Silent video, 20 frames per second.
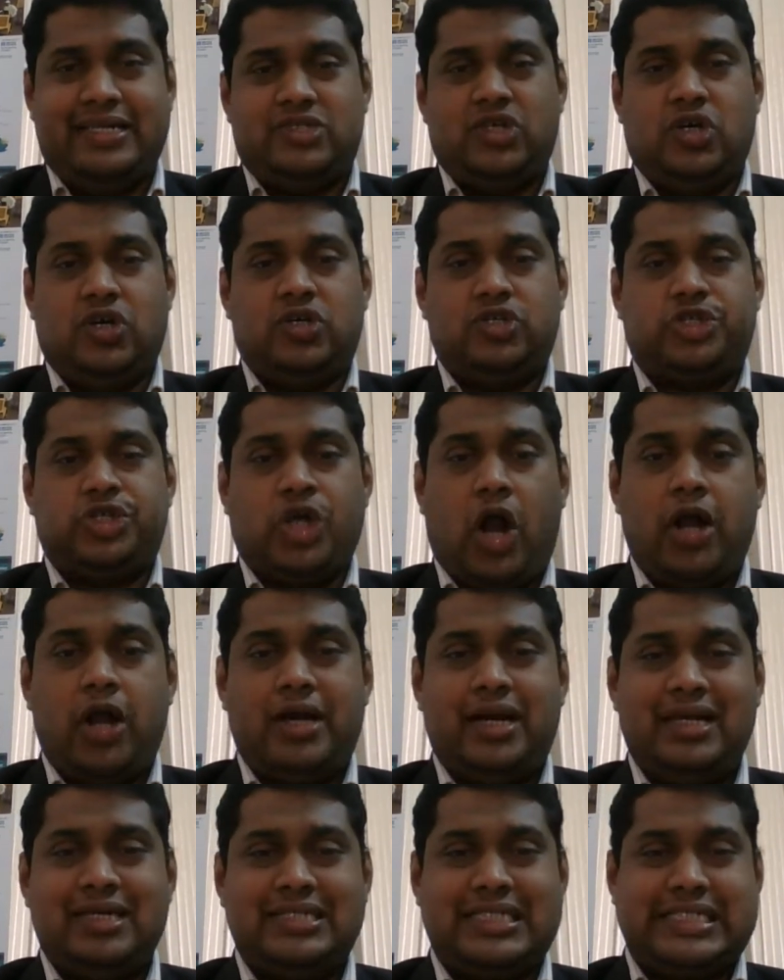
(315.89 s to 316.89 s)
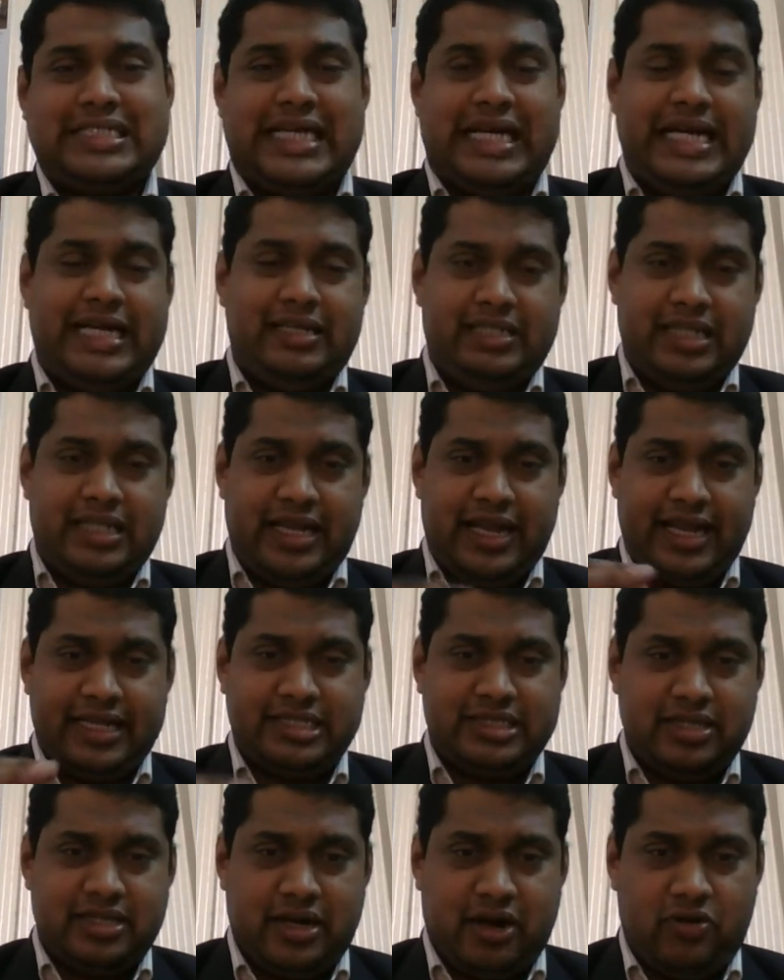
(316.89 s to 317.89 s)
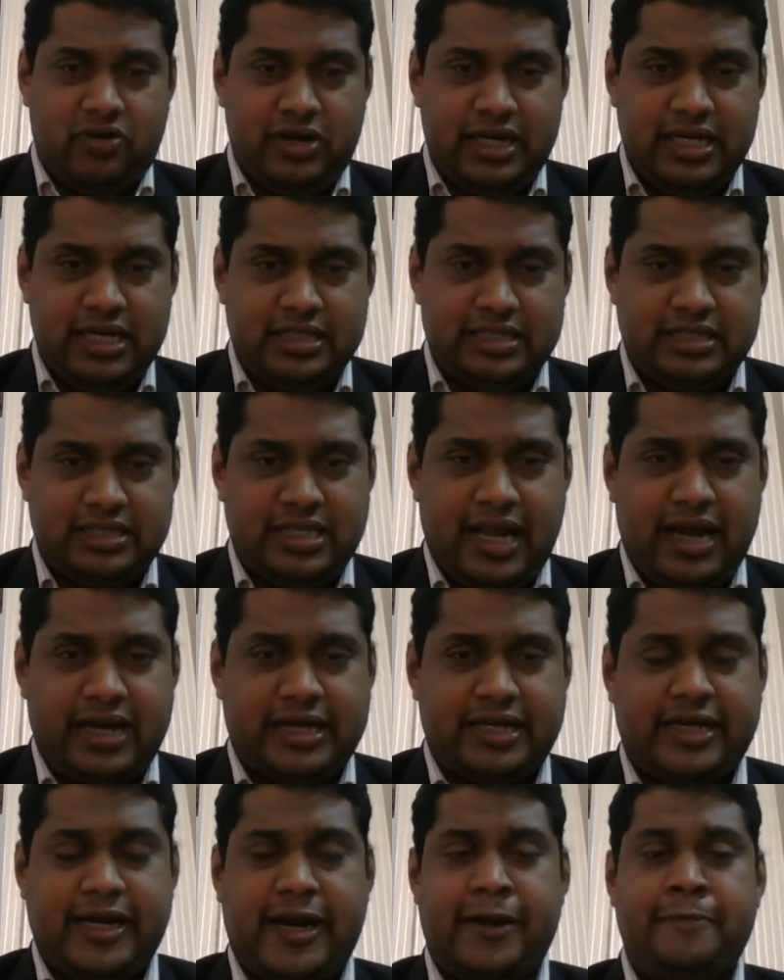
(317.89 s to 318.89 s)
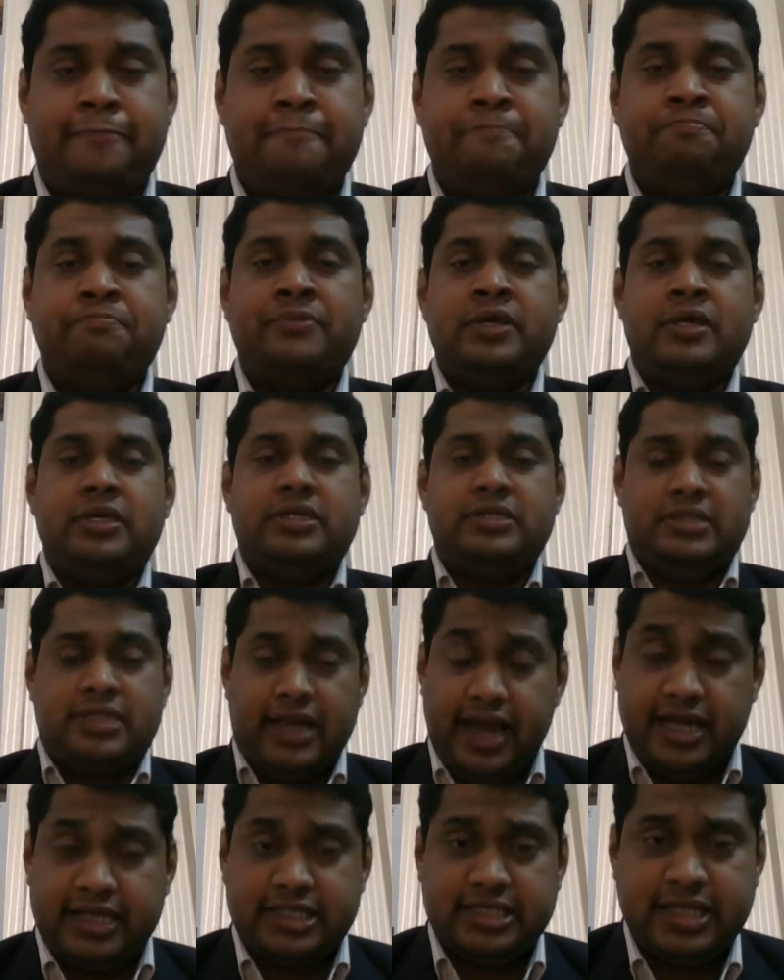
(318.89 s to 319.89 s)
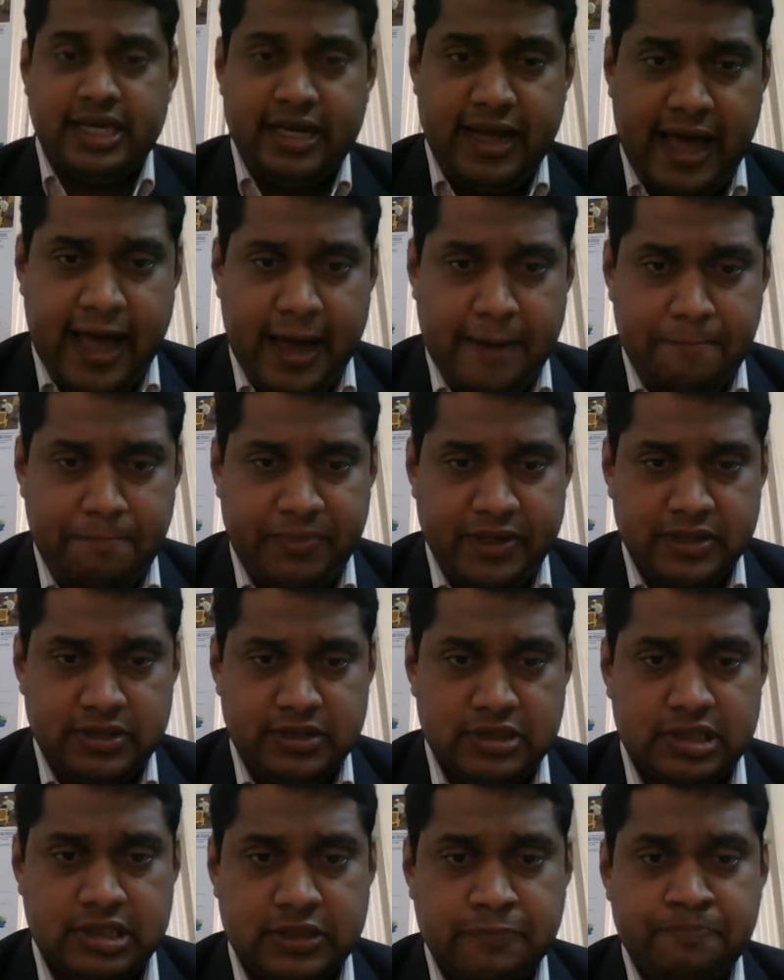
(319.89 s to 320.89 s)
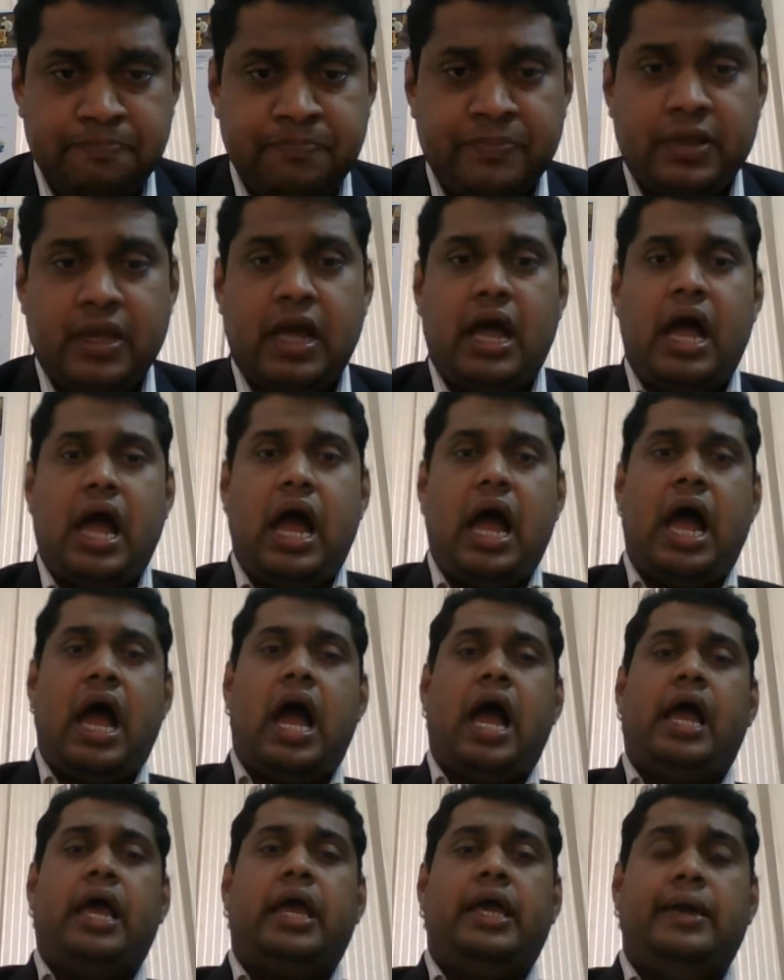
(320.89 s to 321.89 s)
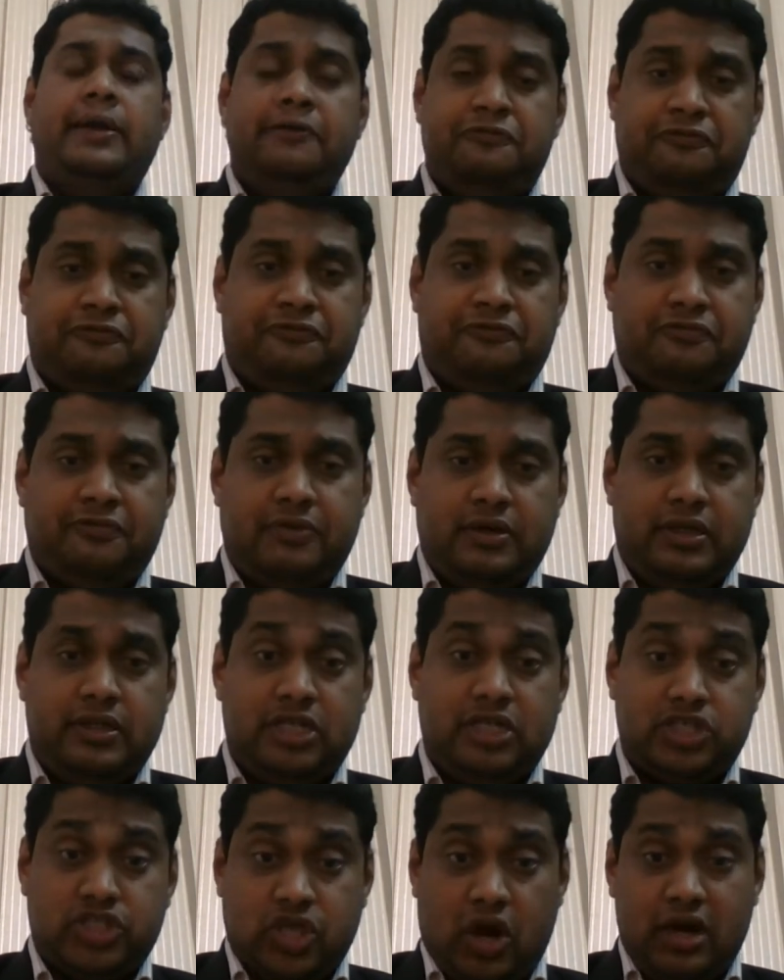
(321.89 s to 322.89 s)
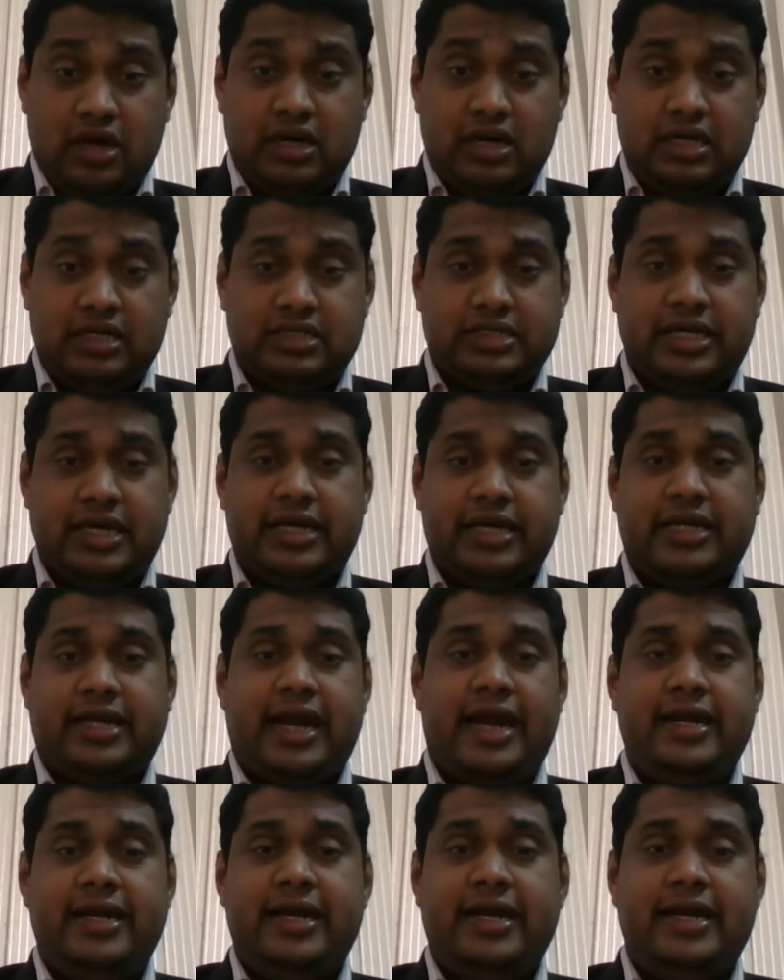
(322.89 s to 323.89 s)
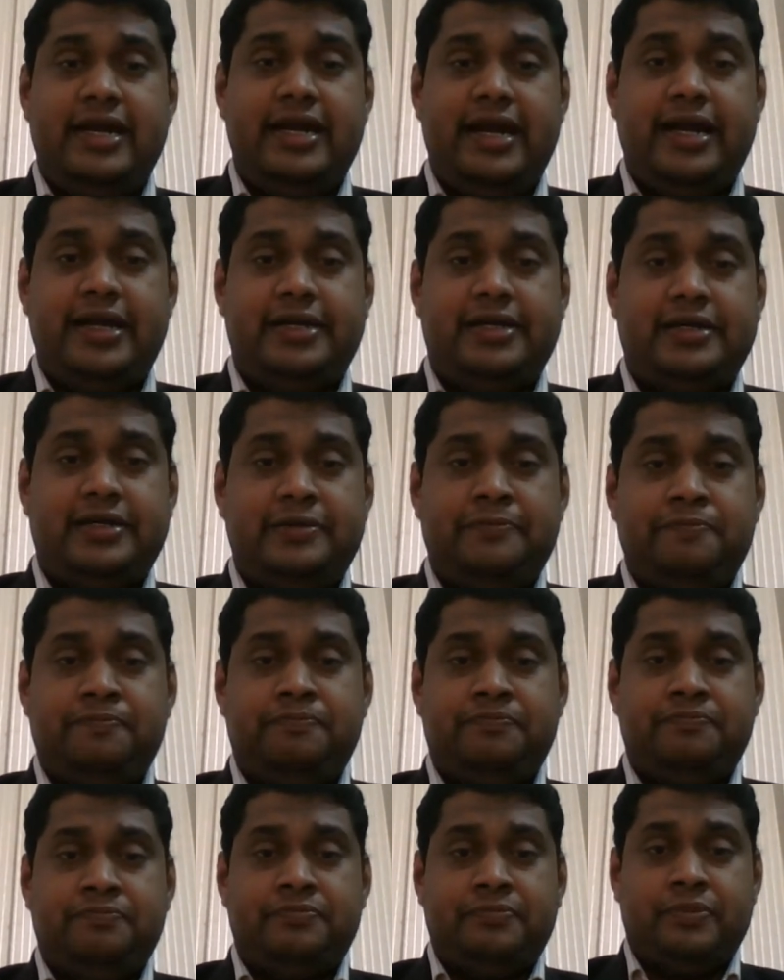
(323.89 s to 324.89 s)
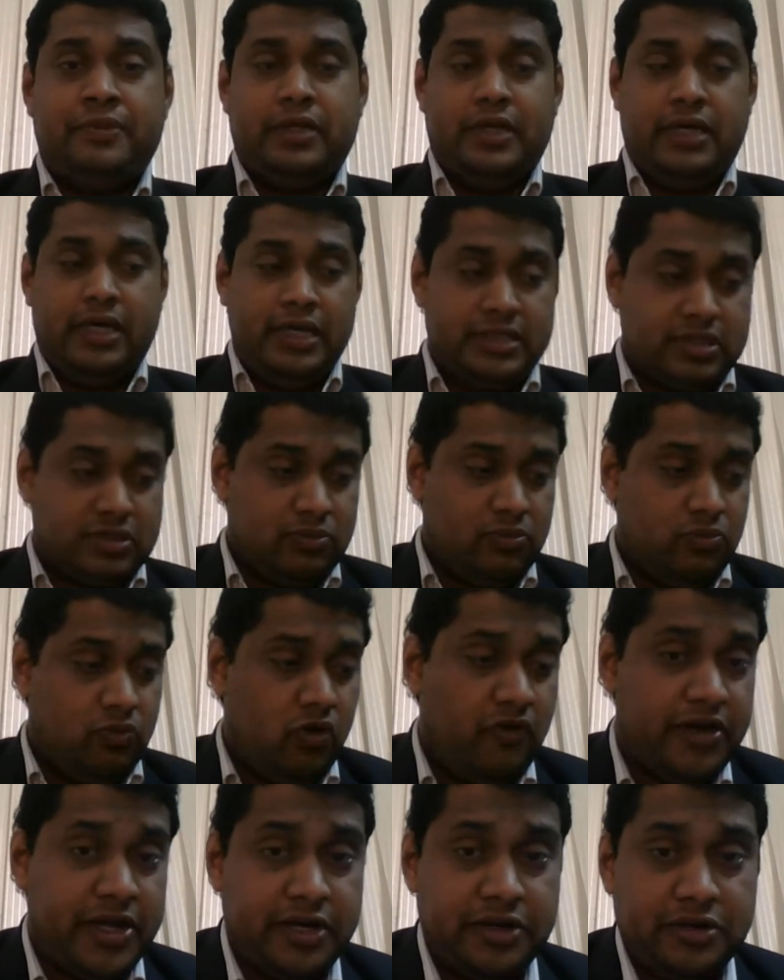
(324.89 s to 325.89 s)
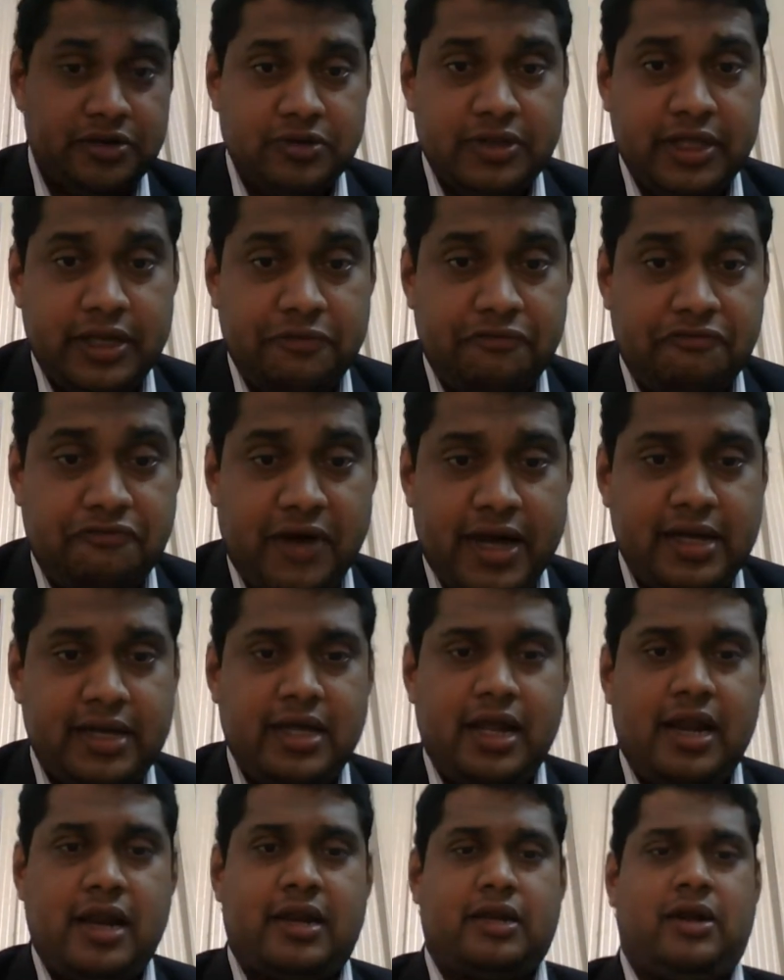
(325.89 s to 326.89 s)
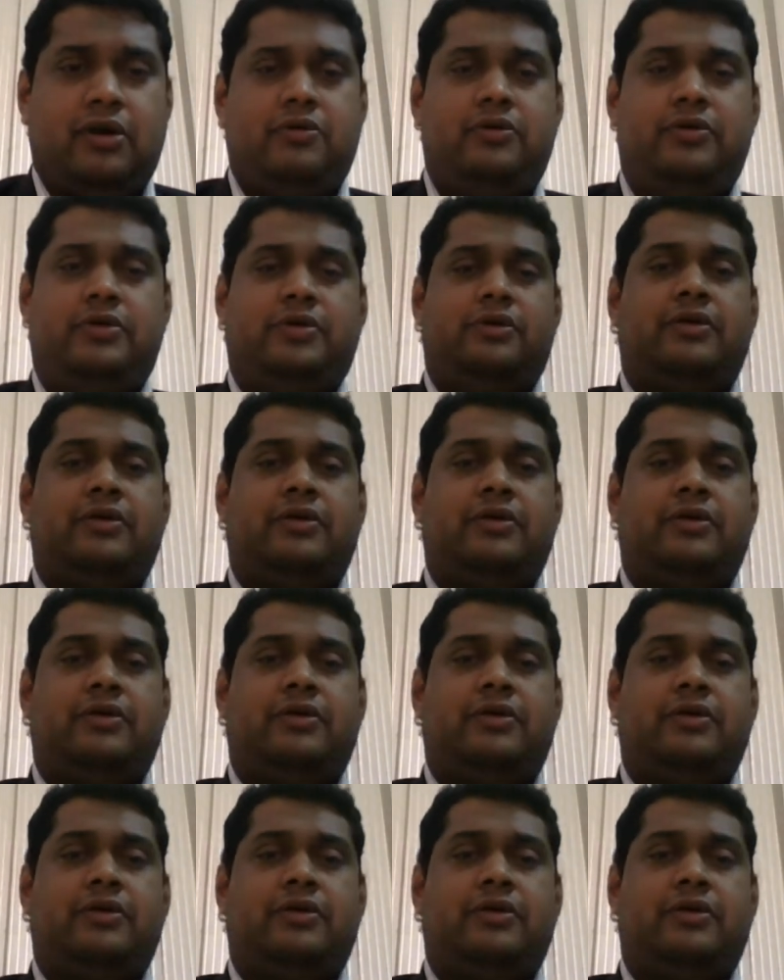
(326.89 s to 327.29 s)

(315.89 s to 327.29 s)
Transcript: So shortlisted, the next round is selected. Selection happens if the shortlisted candidate is moving to the final round.